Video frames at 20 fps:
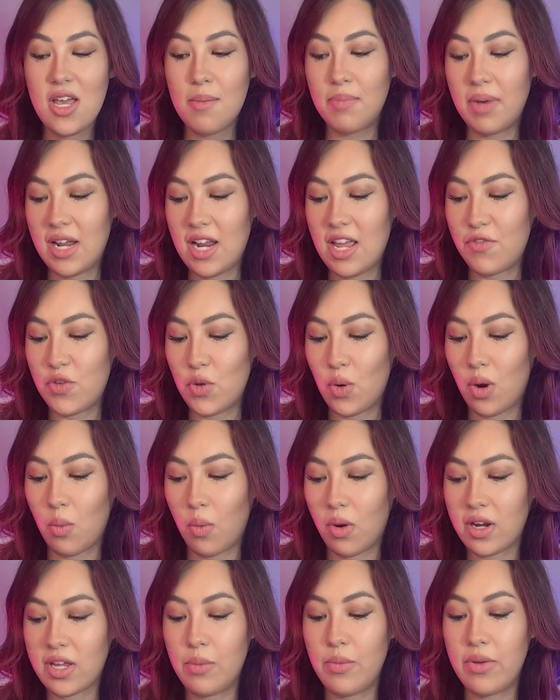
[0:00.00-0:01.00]
But if you are
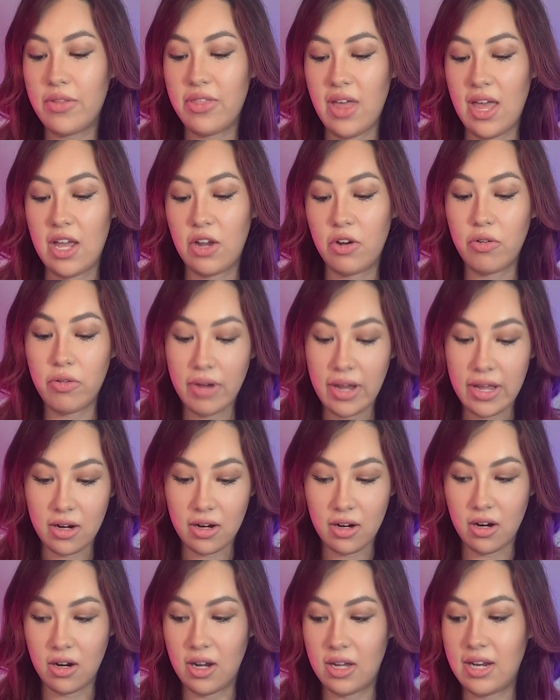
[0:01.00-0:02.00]
working with a
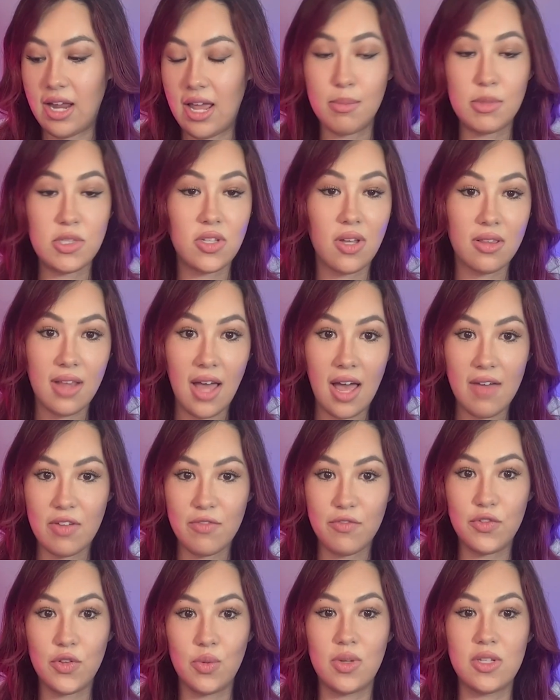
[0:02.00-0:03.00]
creator or an Amazon Live
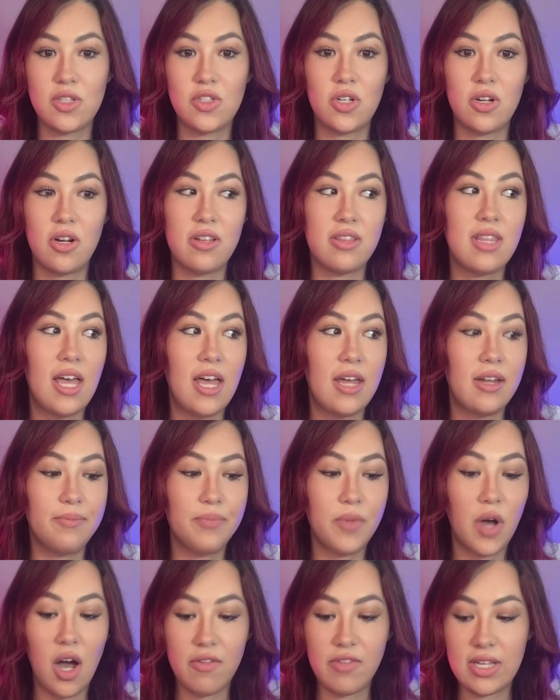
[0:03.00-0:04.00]
influencer, then
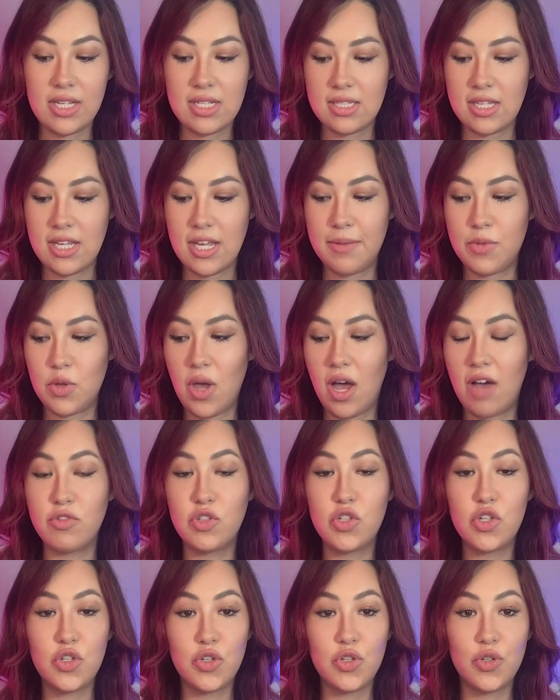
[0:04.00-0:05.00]
obviously you have
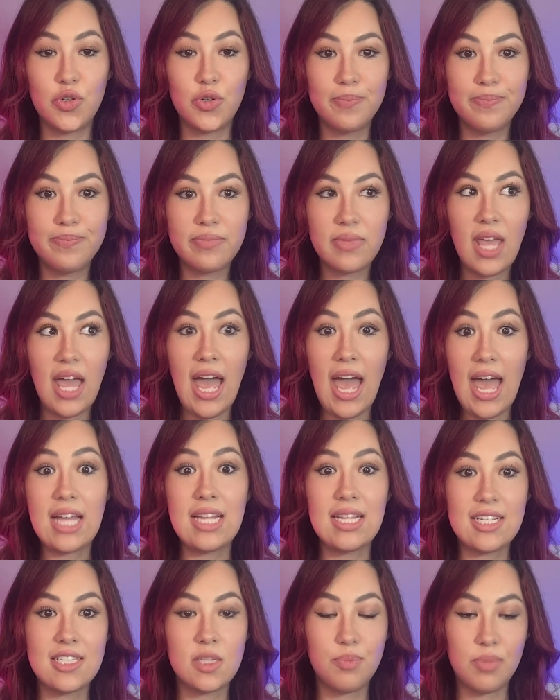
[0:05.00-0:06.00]
two
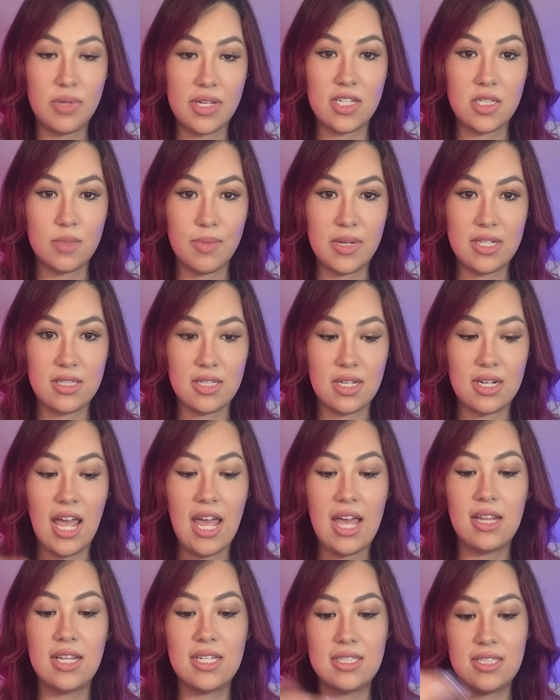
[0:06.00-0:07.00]
A-list placements. And
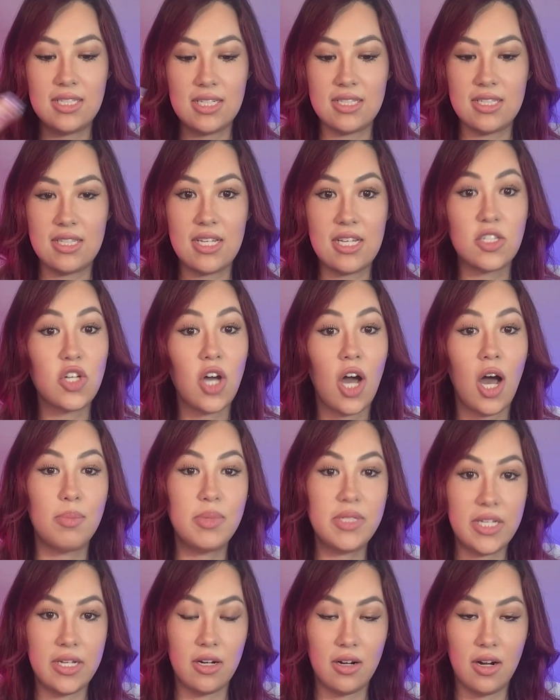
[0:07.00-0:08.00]
A-list is the top
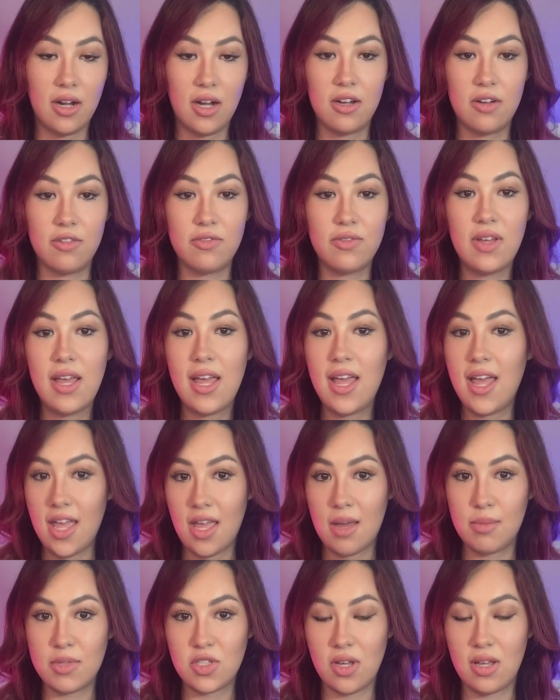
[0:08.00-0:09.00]
tier of
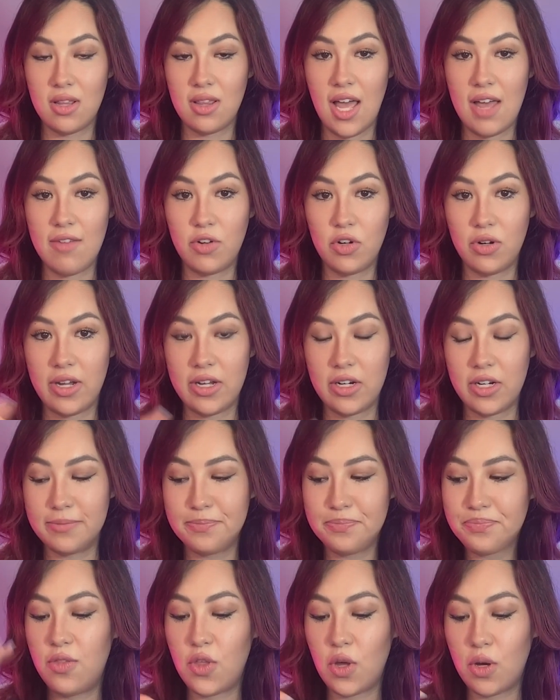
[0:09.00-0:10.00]
Amazon Live creator.
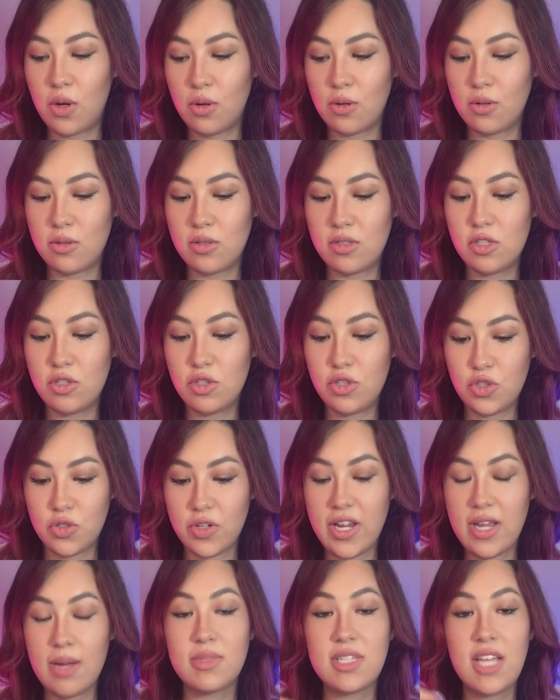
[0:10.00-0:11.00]
Those
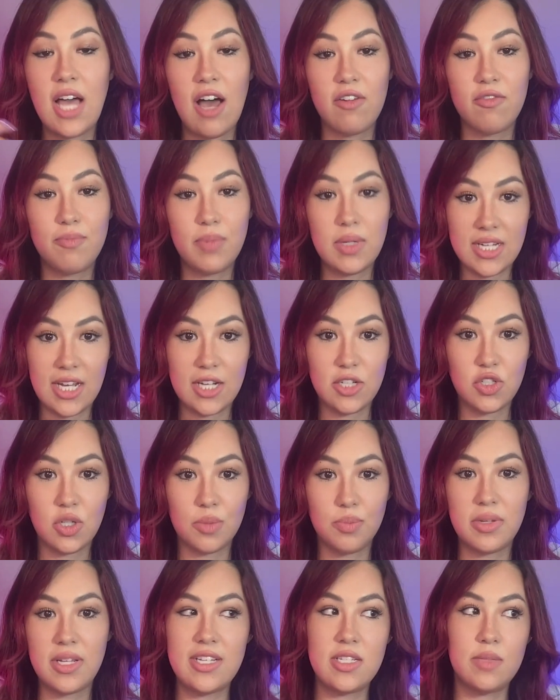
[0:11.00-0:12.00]
streams have potential
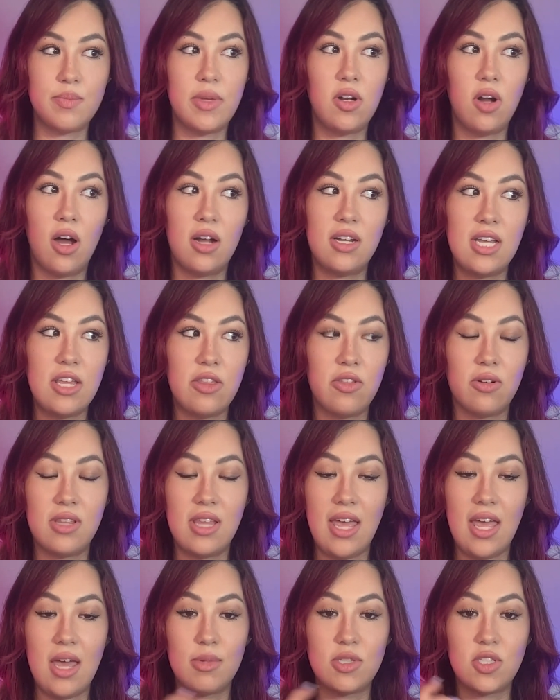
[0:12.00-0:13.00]
placement on either
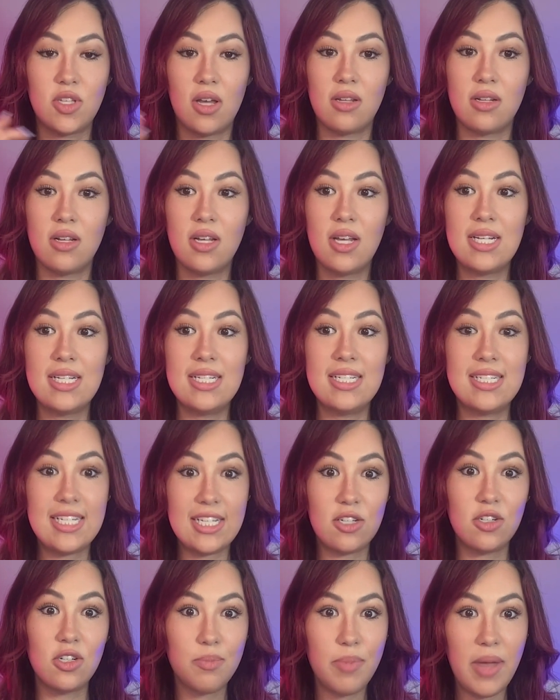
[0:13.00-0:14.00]
the Amazon
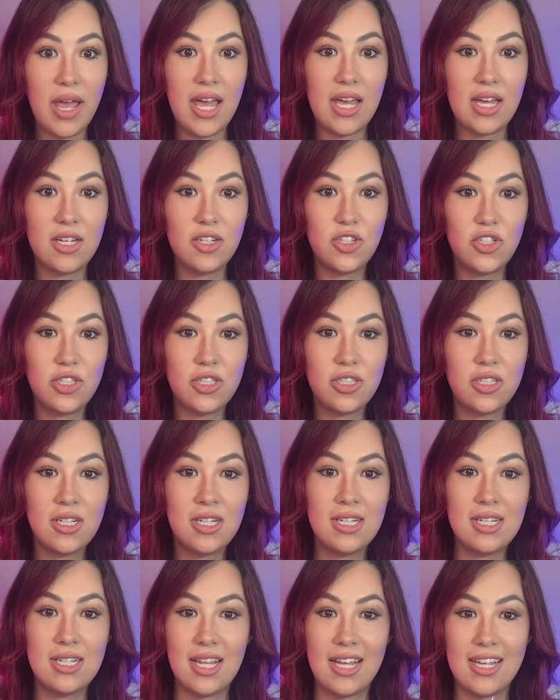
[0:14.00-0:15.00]
deal page,
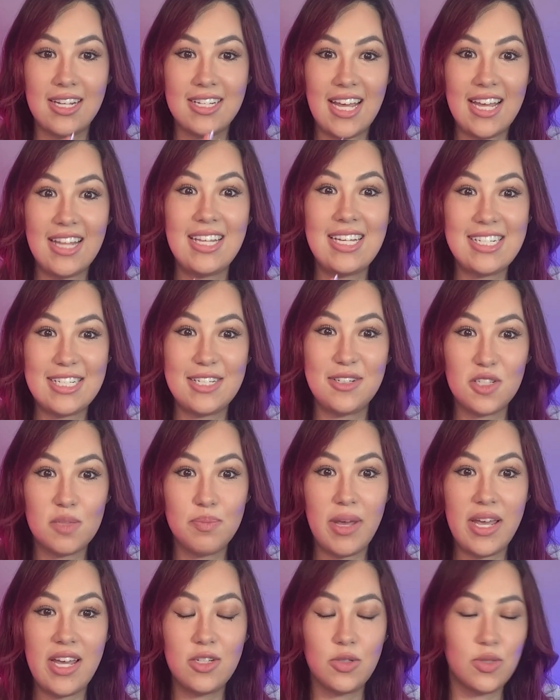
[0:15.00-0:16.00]
like daily deals
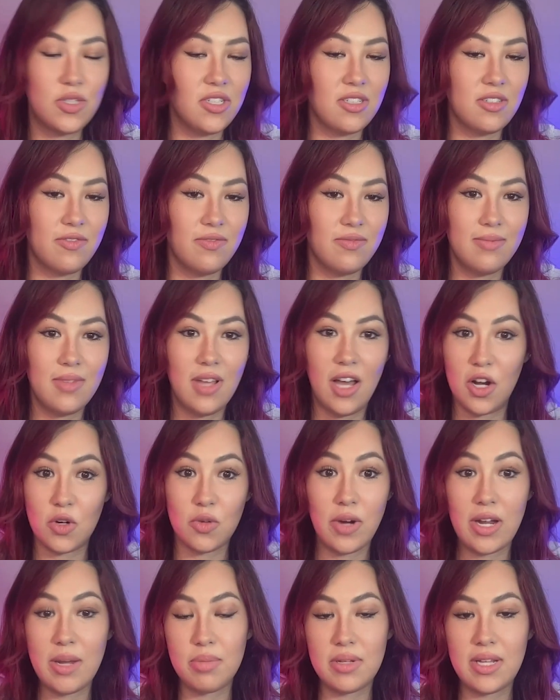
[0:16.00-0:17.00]
page, which is a
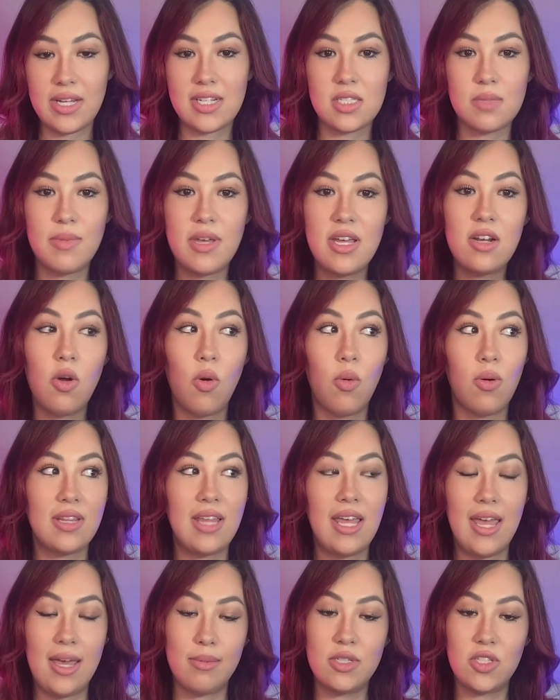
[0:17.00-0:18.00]
great placement, or
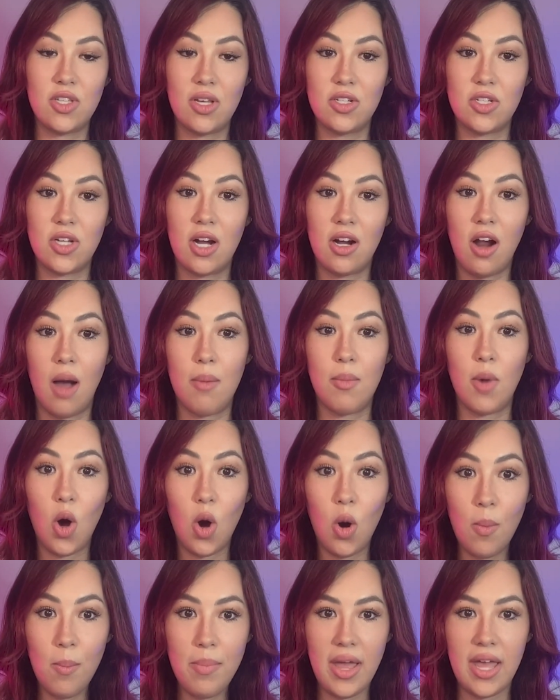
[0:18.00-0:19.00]
the Amazon.com
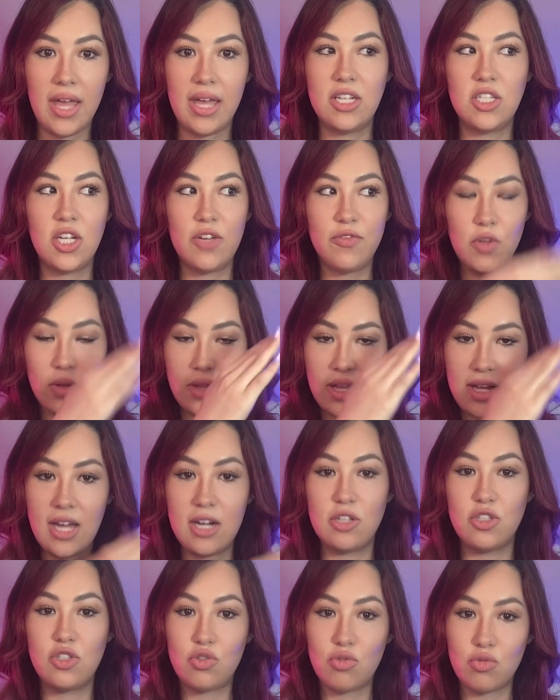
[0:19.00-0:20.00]
homepage. If you like kind
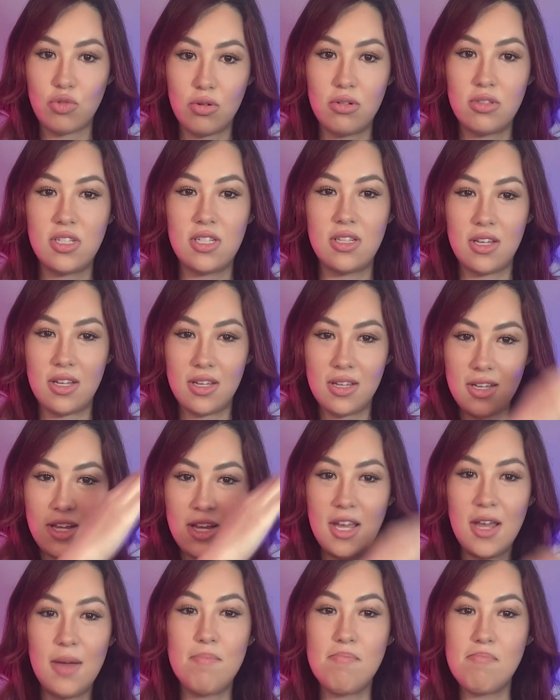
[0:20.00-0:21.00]
of scroll to the
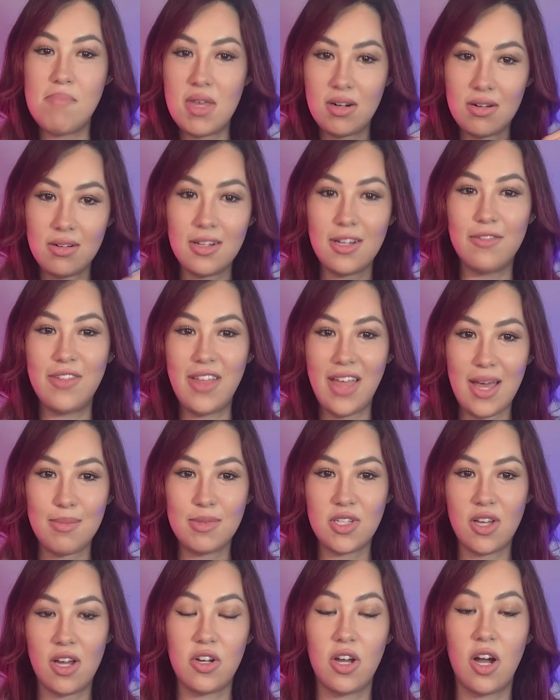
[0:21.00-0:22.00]
middle of the
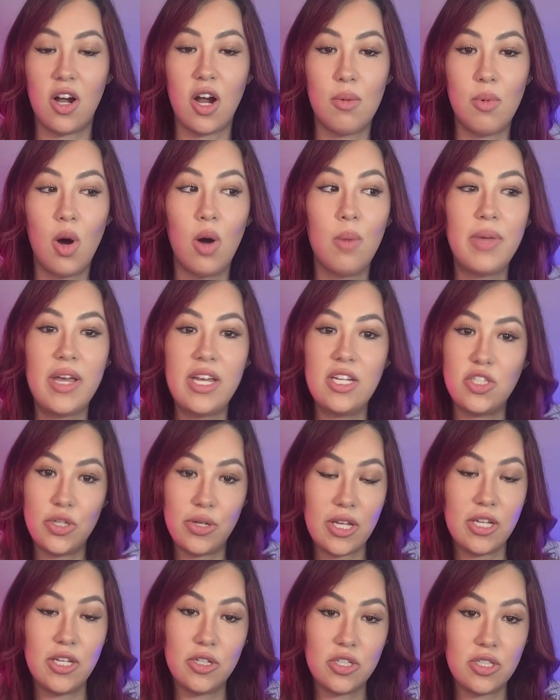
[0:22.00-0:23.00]
Amazon.com homepage, you
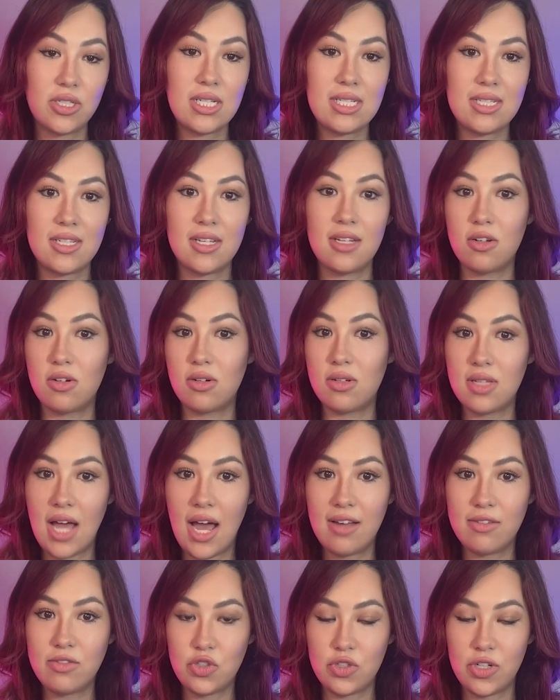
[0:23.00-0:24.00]
can usually see a little
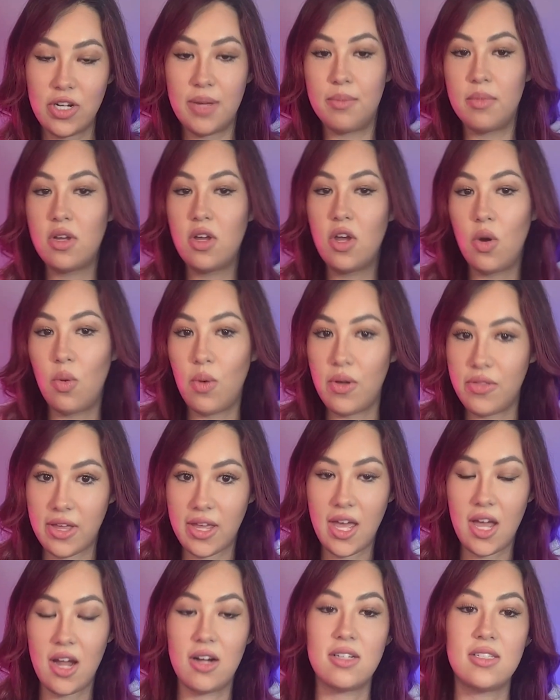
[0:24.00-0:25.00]
live stream with a
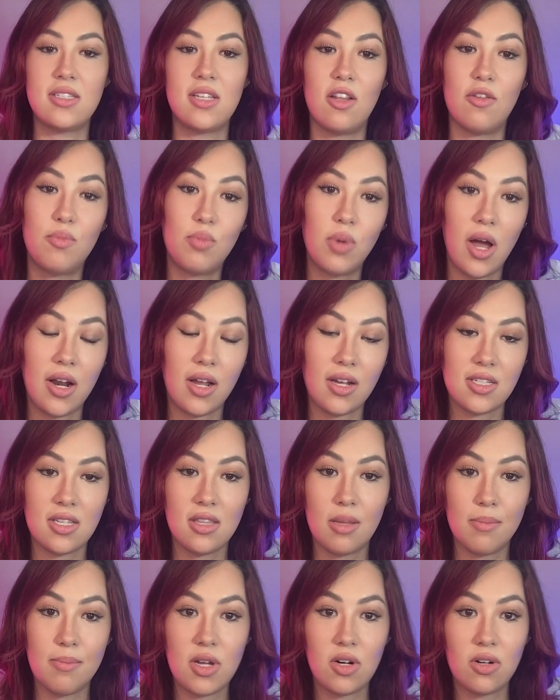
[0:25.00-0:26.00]
carousel of products in
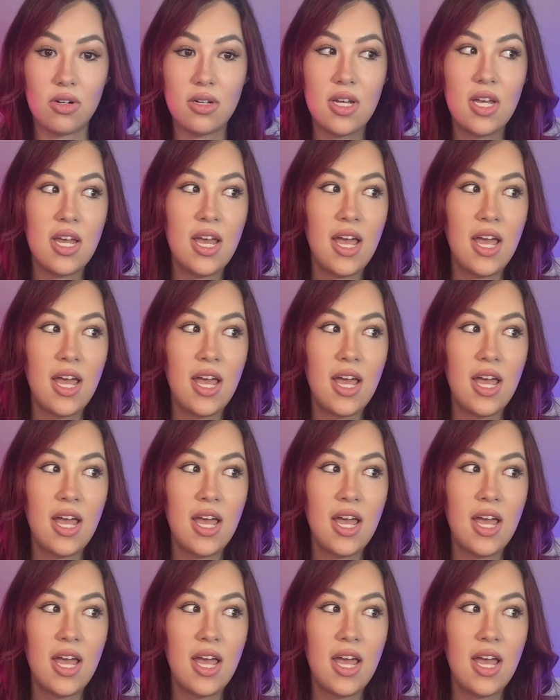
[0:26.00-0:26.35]
the middle.